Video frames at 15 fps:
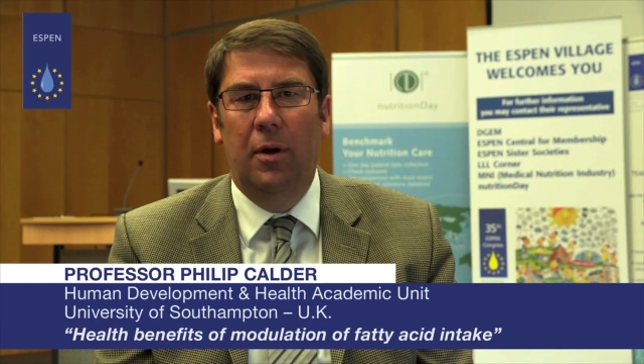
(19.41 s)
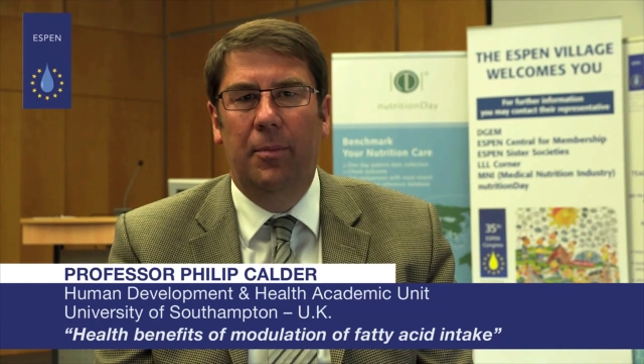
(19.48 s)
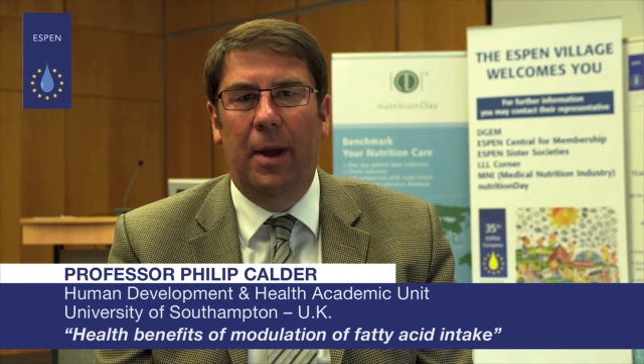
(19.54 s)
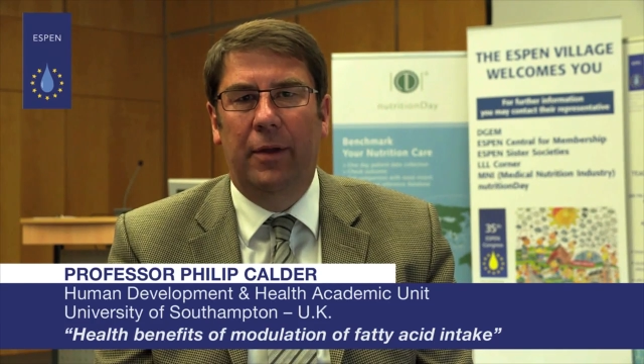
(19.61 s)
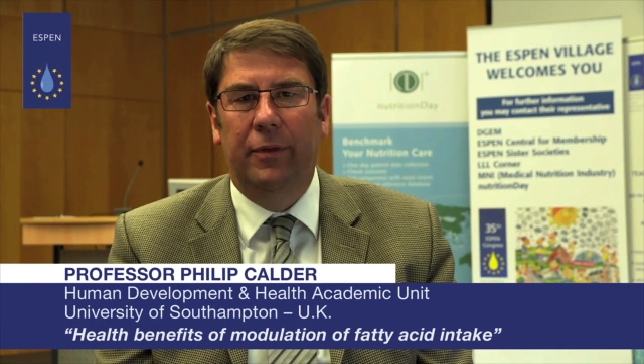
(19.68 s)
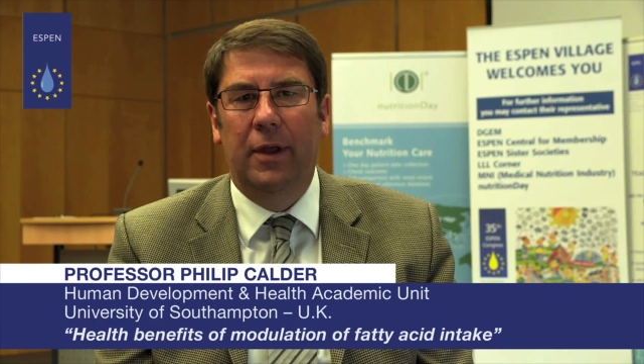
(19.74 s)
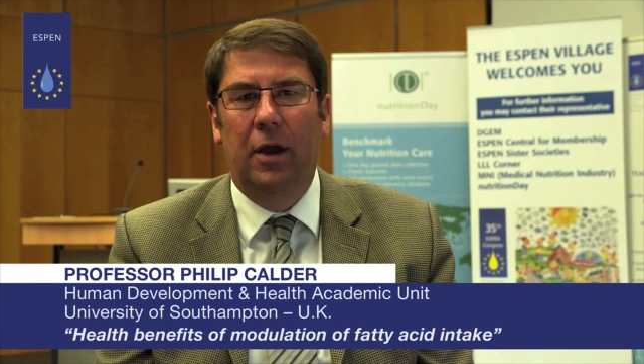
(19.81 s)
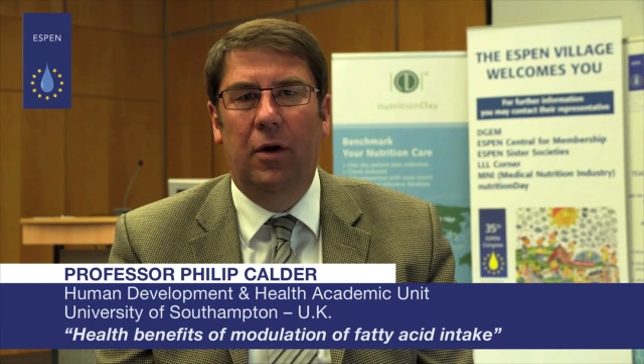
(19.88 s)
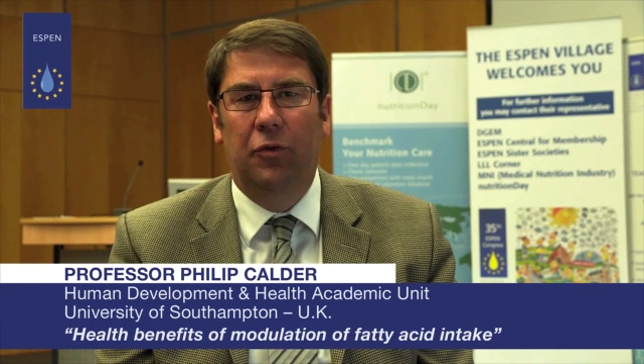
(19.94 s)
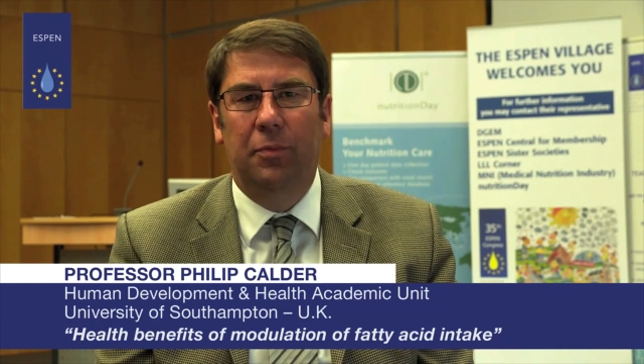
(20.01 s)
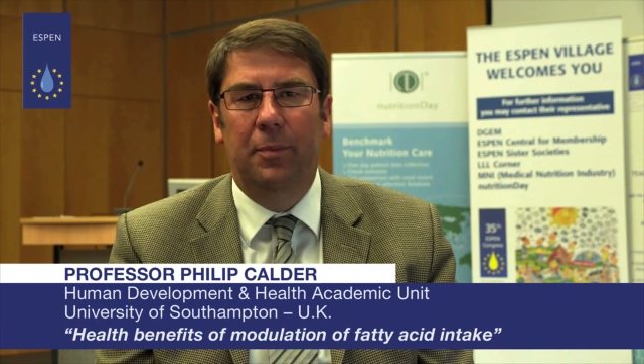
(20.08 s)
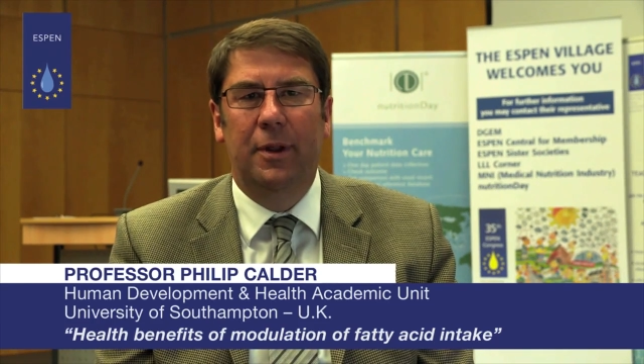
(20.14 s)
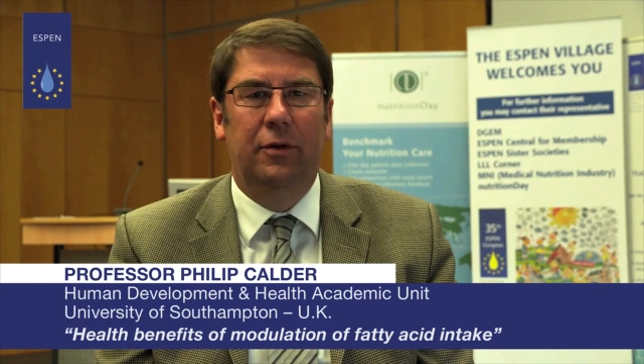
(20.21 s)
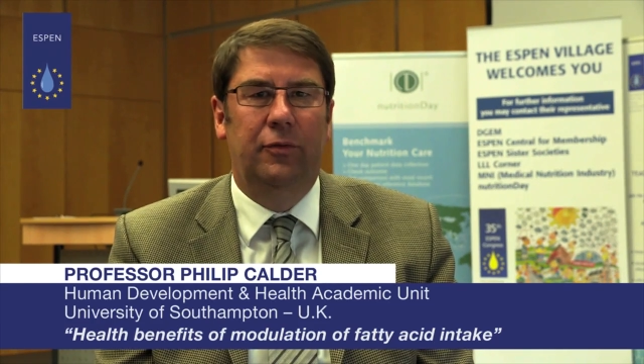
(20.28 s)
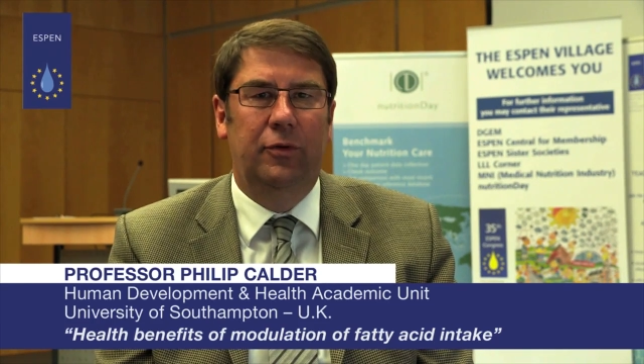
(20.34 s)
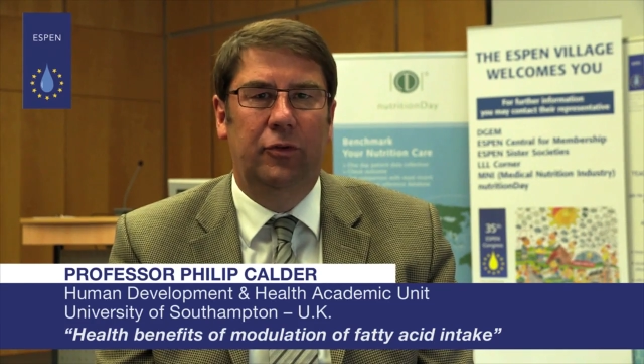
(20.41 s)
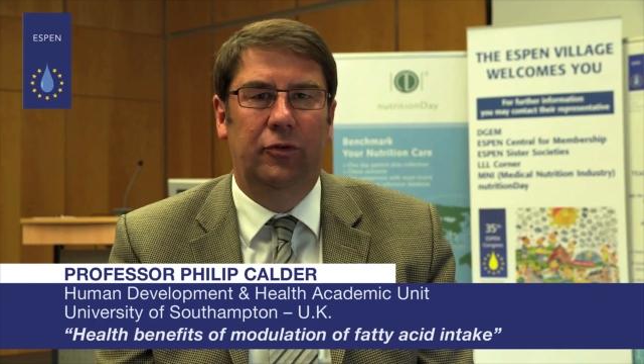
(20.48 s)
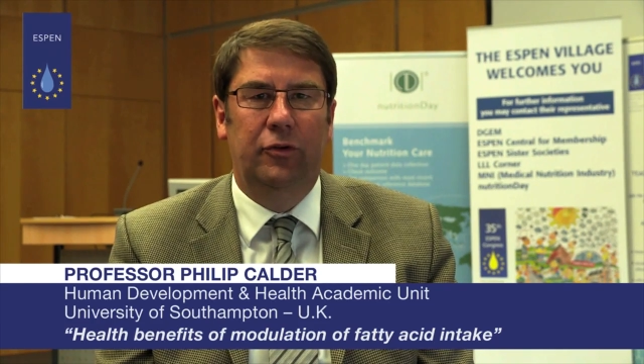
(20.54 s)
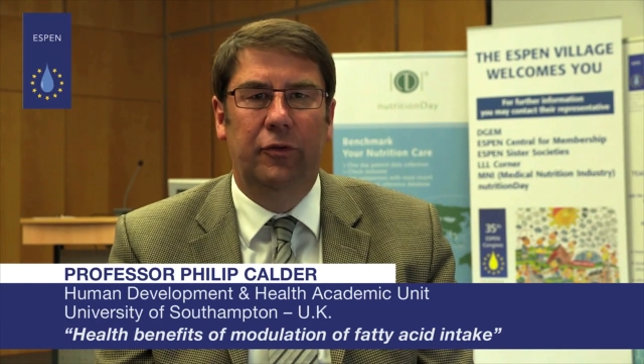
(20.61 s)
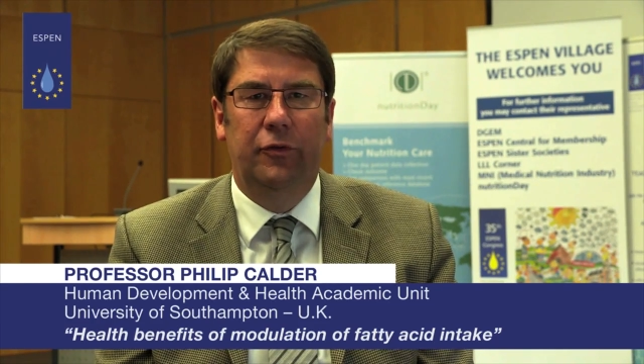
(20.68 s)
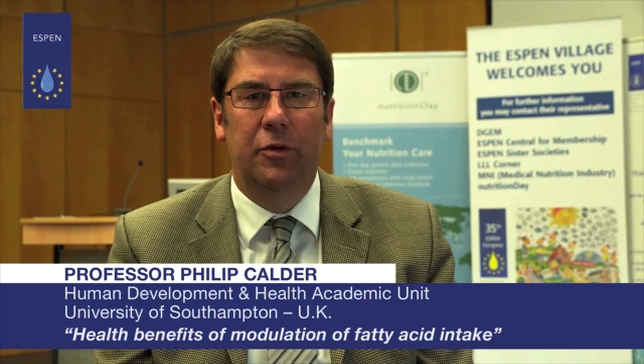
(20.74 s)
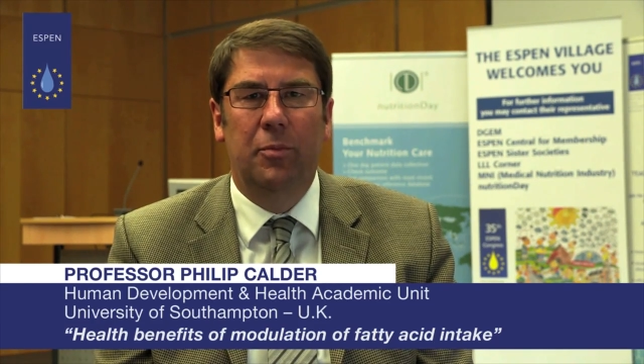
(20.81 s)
about the health benefits of the